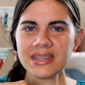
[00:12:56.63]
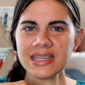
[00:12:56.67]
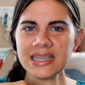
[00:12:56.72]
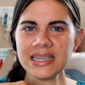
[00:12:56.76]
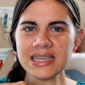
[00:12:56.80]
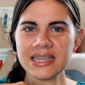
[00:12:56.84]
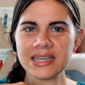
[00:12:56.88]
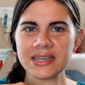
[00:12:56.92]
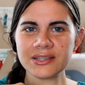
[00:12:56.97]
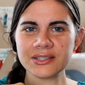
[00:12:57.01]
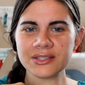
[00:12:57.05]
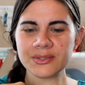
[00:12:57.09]

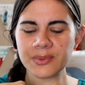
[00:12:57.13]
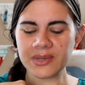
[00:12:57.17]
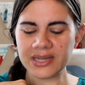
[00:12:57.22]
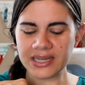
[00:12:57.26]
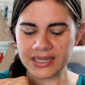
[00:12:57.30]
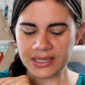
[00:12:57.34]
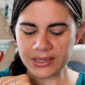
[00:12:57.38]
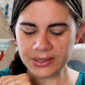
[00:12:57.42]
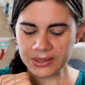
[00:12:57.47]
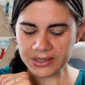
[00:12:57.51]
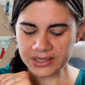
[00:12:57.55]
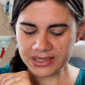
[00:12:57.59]
Here's what
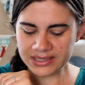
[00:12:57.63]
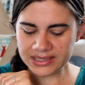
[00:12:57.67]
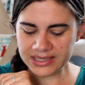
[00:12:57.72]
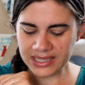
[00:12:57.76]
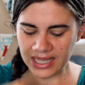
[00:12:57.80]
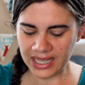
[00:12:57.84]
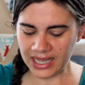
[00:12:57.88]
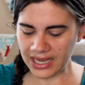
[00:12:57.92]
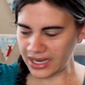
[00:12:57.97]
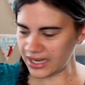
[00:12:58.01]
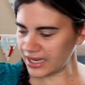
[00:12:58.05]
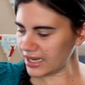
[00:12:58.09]
it looks
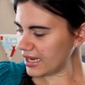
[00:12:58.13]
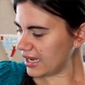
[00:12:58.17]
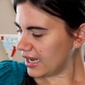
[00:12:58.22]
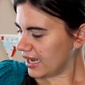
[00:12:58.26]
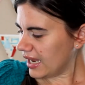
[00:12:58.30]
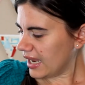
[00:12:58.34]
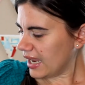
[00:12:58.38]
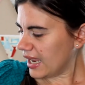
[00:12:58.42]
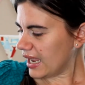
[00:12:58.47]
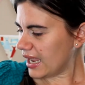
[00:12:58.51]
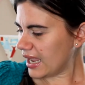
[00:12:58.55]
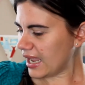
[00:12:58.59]
like.
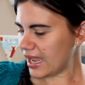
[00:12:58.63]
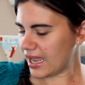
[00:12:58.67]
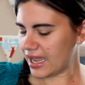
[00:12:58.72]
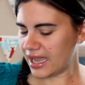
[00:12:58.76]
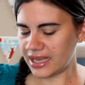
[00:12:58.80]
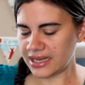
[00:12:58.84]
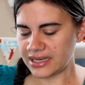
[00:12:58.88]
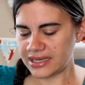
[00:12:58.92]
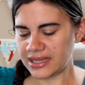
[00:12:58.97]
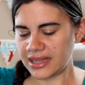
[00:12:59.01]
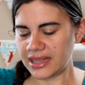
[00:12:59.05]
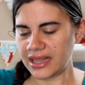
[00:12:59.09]

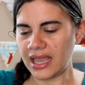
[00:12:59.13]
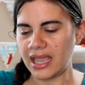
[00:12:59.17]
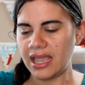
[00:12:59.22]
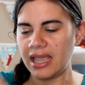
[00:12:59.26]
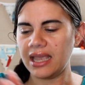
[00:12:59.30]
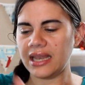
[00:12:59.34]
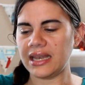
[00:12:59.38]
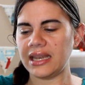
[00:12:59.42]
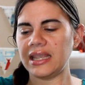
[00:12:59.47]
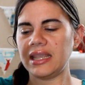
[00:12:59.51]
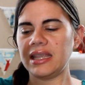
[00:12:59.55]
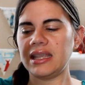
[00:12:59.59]
And
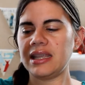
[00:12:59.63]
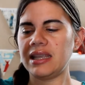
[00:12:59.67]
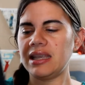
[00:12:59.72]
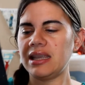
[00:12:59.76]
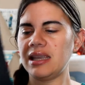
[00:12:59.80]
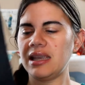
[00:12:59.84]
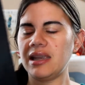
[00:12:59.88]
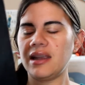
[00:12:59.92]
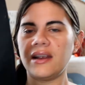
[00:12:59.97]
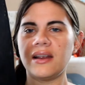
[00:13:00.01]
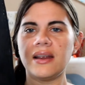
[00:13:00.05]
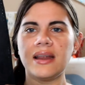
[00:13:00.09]
then
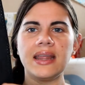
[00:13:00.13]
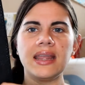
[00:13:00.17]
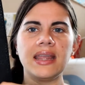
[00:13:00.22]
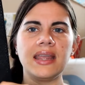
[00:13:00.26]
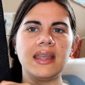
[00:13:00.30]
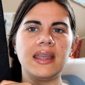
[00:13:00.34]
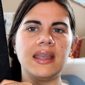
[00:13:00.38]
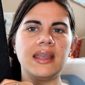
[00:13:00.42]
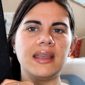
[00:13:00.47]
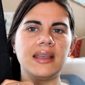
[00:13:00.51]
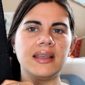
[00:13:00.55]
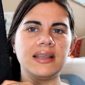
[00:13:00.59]
here
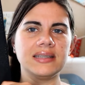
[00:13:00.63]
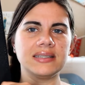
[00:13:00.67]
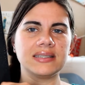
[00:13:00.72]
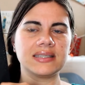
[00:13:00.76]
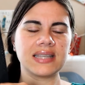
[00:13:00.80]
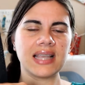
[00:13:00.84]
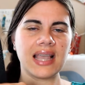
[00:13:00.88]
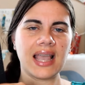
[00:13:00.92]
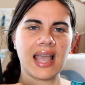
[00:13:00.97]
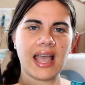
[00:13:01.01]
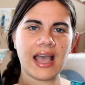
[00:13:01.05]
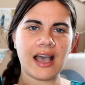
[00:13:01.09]
is
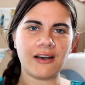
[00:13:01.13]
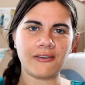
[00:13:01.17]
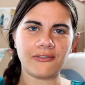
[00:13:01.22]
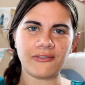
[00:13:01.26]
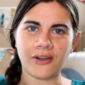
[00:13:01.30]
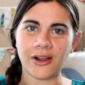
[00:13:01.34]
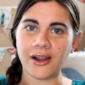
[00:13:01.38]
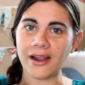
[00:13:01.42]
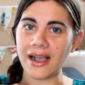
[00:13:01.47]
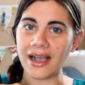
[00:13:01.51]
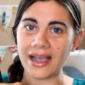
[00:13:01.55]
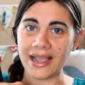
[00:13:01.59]
how
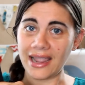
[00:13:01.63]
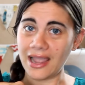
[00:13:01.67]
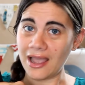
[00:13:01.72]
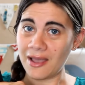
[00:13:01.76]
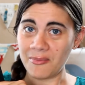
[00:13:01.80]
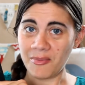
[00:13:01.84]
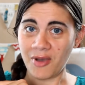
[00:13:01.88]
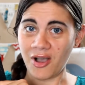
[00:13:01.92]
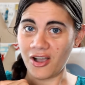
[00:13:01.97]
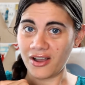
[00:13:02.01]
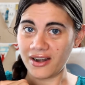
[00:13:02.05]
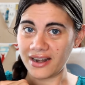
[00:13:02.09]
far I
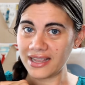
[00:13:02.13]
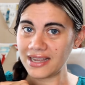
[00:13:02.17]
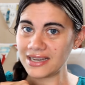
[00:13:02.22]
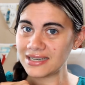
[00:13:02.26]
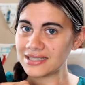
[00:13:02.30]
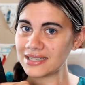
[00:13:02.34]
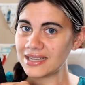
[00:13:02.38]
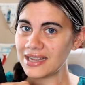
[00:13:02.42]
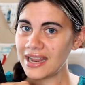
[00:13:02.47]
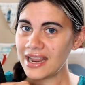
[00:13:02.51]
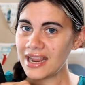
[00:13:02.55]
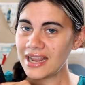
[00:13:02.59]
am on
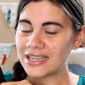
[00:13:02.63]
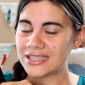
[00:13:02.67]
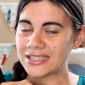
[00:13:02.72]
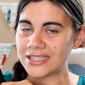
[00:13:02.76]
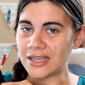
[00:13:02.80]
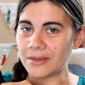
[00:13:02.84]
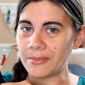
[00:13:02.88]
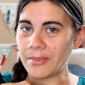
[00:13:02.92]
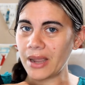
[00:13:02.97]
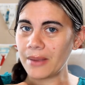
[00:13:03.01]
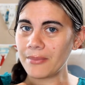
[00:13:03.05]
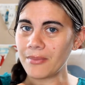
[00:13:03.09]
it.
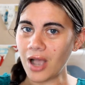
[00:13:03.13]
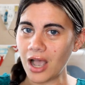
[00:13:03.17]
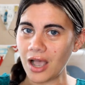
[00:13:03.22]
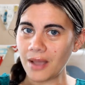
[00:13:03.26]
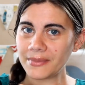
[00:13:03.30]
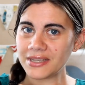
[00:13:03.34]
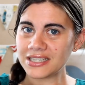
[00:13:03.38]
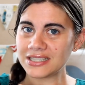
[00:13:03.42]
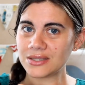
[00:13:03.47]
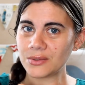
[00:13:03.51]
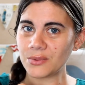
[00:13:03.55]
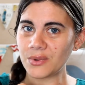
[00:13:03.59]
So my
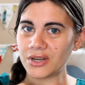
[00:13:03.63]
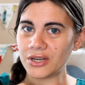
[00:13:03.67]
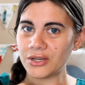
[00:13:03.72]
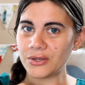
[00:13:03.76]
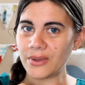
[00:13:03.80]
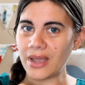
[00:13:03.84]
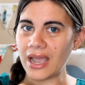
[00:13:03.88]
mom is the one who